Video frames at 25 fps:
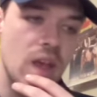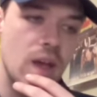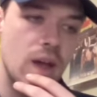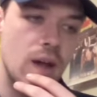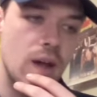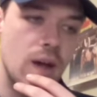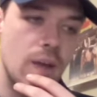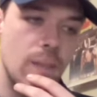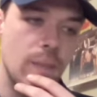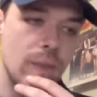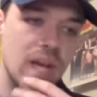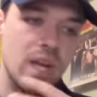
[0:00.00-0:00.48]

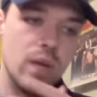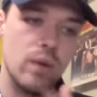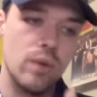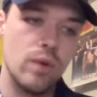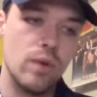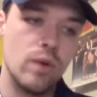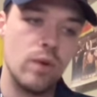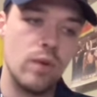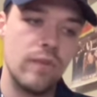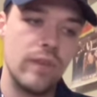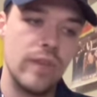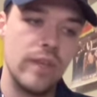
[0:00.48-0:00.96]
Um, I don't
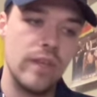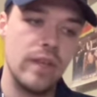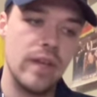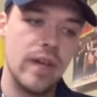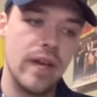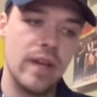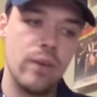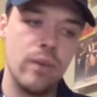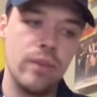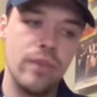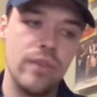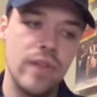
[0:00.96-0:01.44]
know if he.
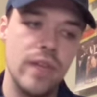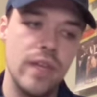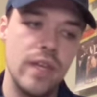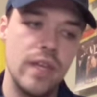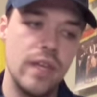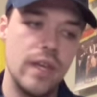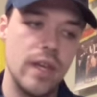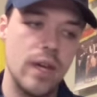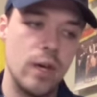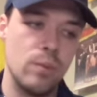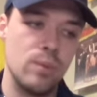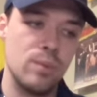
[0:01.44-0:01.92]
I don't think
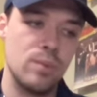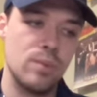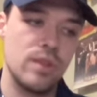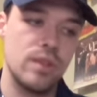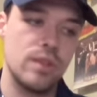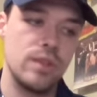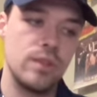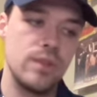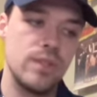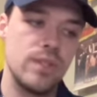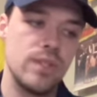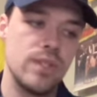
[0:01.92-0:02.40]
he helped
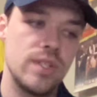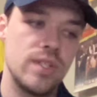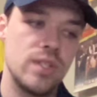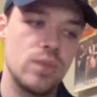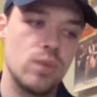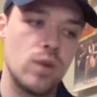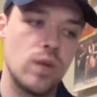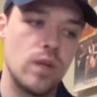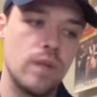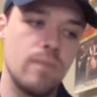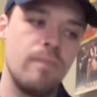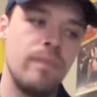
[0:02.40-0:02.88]
produce
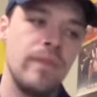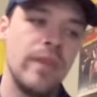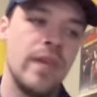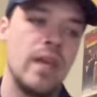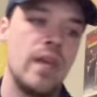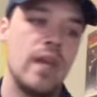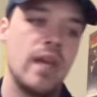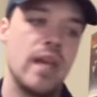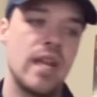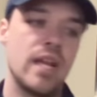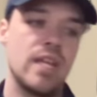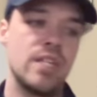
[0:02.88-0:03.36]
this one,
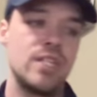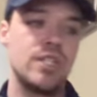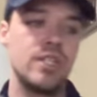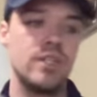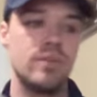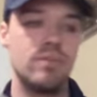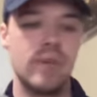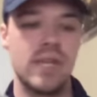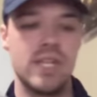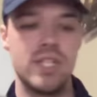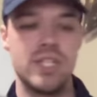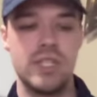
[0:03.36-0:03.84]
and I
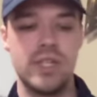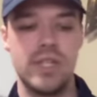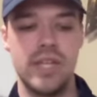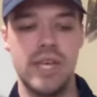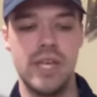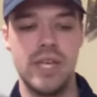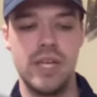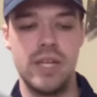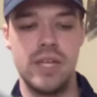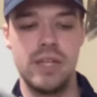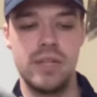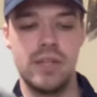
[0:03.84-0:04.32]
should mention
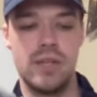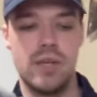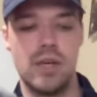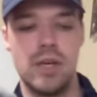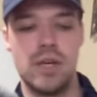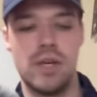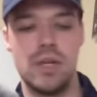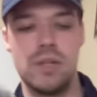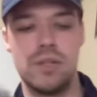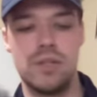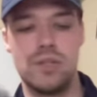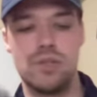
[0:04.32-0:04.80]
that in
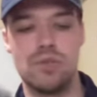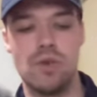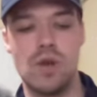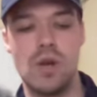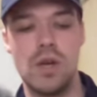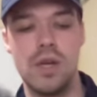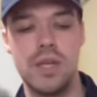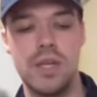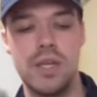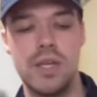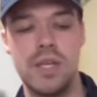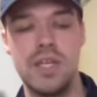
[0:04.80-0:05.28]
uh,
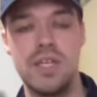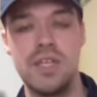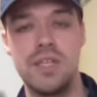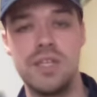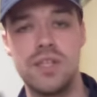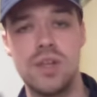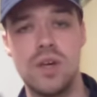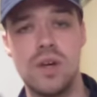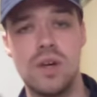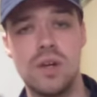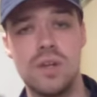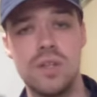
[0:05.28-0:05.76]
Drunk he
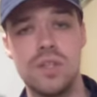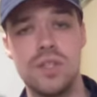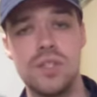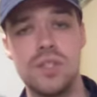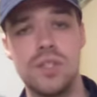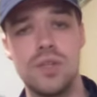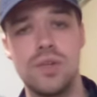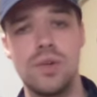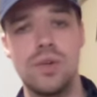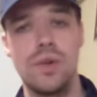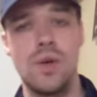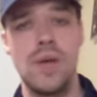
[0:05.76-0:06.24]
is
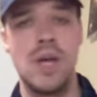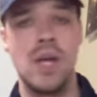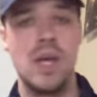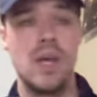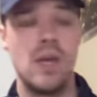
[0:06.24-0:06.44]
also